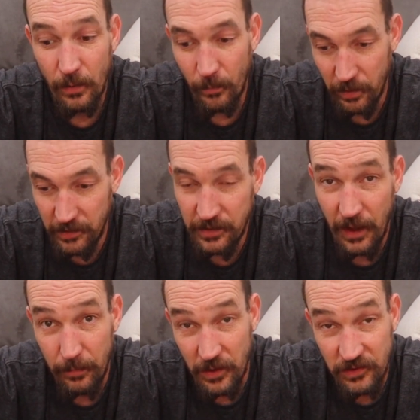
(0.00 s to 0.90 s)
when the
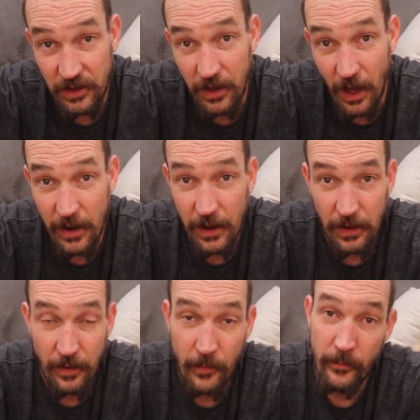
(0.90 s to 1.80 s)
time that she got
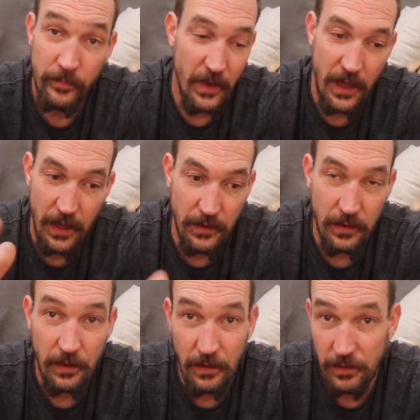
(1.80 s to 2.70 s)
it, and
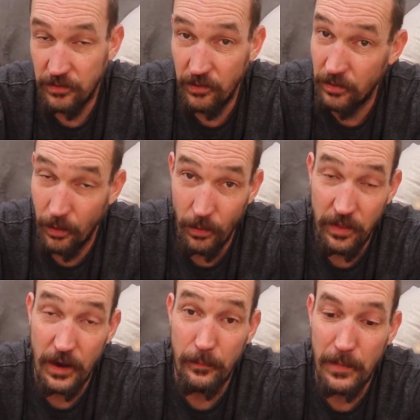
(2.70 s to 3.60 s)
it's usually
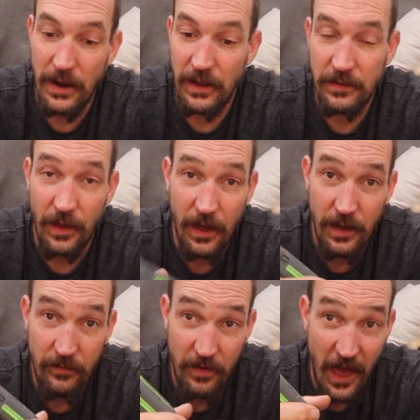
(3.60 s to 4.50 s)
within a minute. I
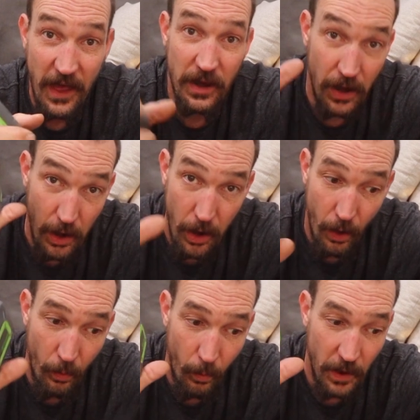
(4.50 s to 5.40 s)
have had
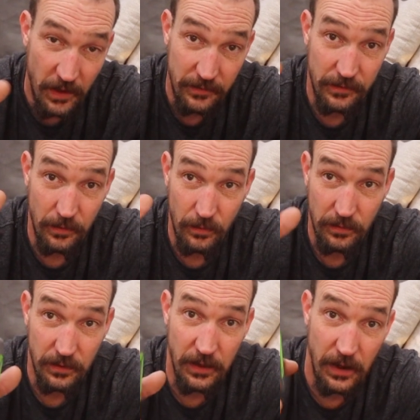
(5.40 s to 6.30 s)
no
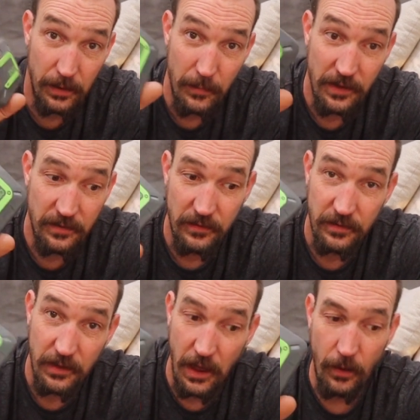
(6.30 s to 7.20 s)
issues getting
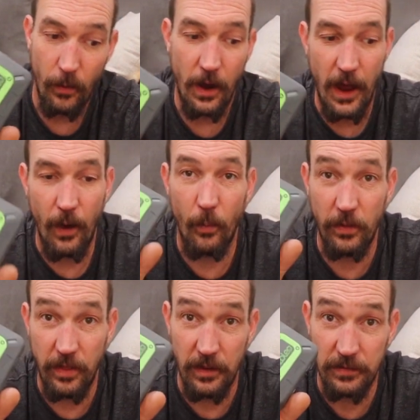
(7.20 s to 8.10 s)
messages in or out
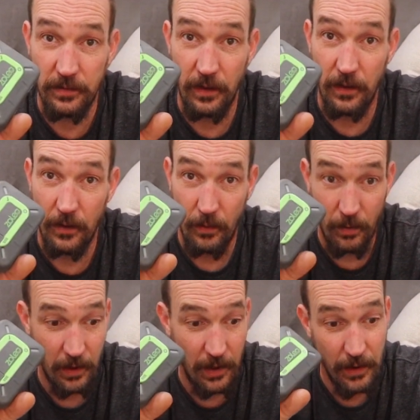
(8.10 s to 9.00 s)
with this,
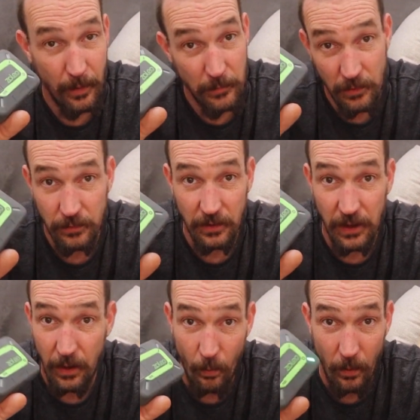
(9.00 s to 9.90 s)
and I'm
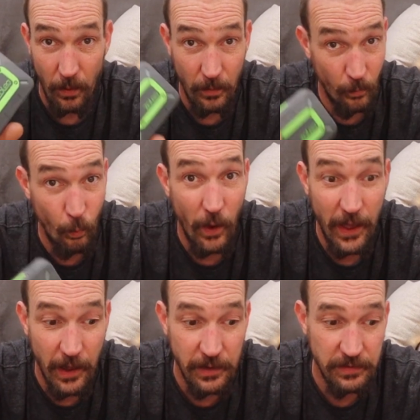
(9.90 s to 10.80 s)
usually
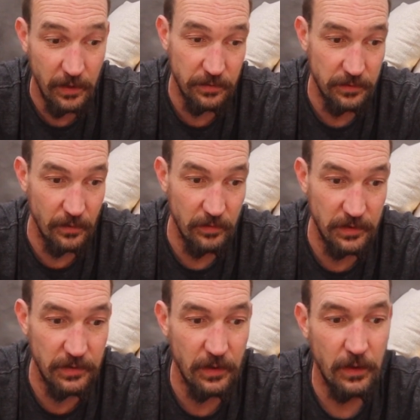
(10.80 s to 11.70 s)
way out of cell
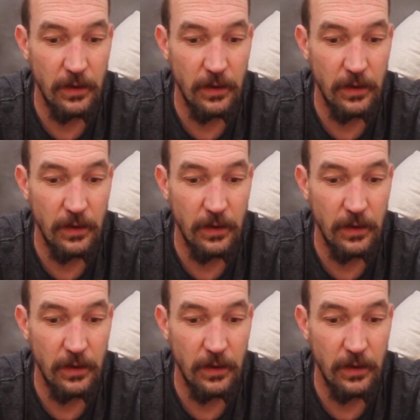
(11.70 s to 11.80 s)
service.